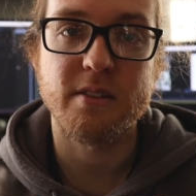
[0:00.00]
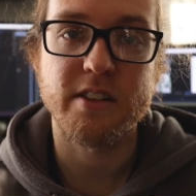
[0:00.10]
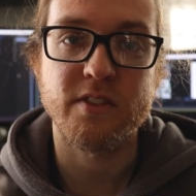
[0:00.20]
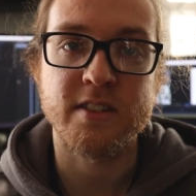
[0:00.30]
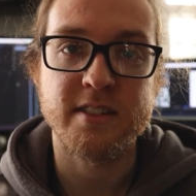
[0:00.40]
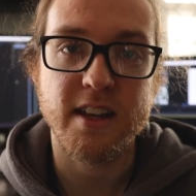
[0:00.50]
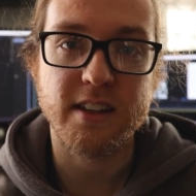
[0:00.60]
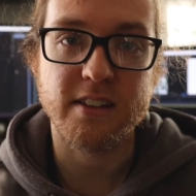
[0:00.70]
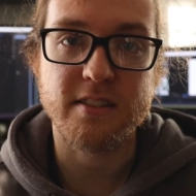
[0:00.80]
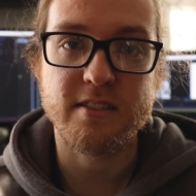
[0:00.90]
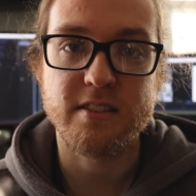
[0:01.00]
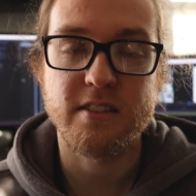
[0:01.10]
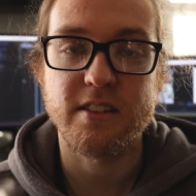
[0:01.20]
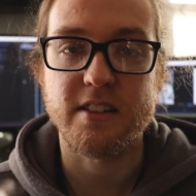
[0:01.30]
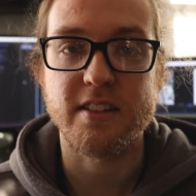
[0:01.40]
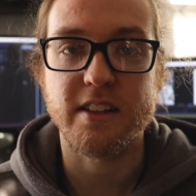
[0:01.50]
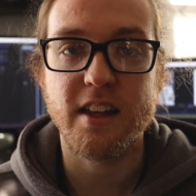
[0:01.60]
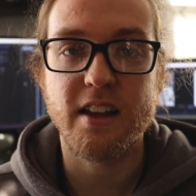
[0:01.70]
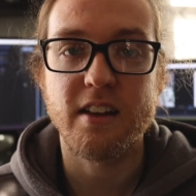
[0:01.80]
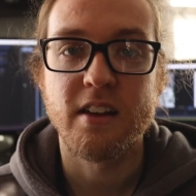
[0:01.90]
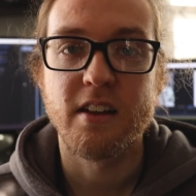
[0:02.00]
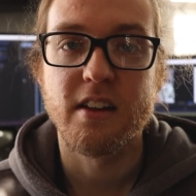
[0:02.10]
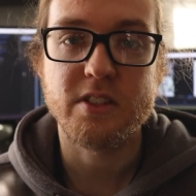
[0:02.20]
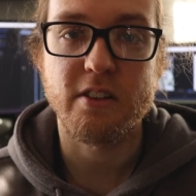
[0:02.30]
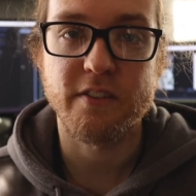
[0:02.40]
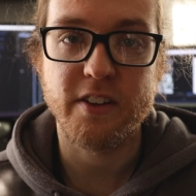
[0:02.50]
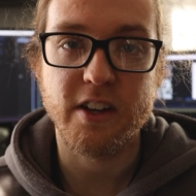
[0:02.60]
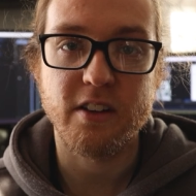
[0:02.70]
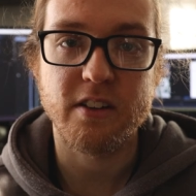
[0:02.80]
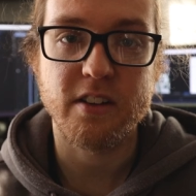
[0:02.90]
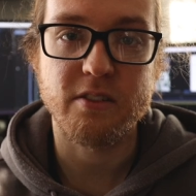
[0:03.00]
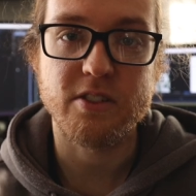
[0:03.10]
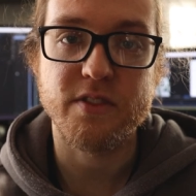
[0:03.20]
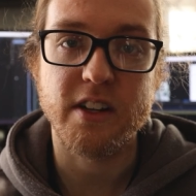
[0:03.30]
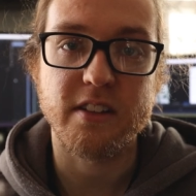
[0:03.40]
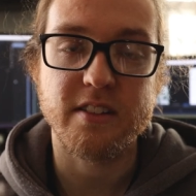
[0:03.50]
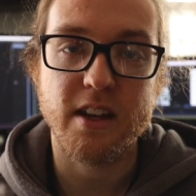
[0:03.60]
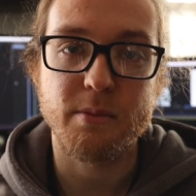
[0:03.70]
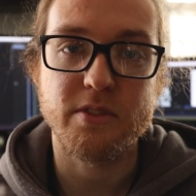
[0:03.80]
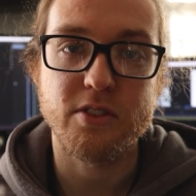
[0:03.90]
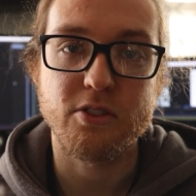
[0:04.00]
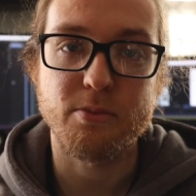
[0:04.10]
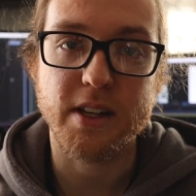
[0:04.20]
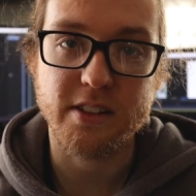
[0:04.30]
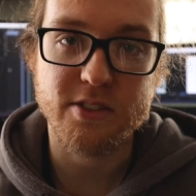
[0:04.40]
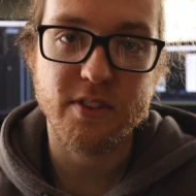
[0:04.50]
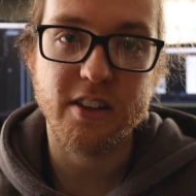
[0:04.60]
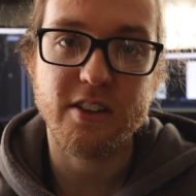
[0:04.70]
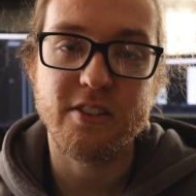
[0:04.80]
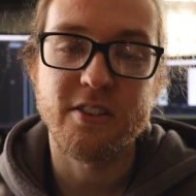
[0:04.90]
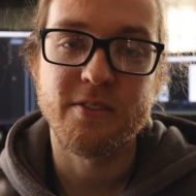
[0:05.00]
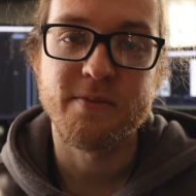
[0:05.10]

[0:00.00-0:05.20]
different settings, things like that, so I figured it was finally time to make this video.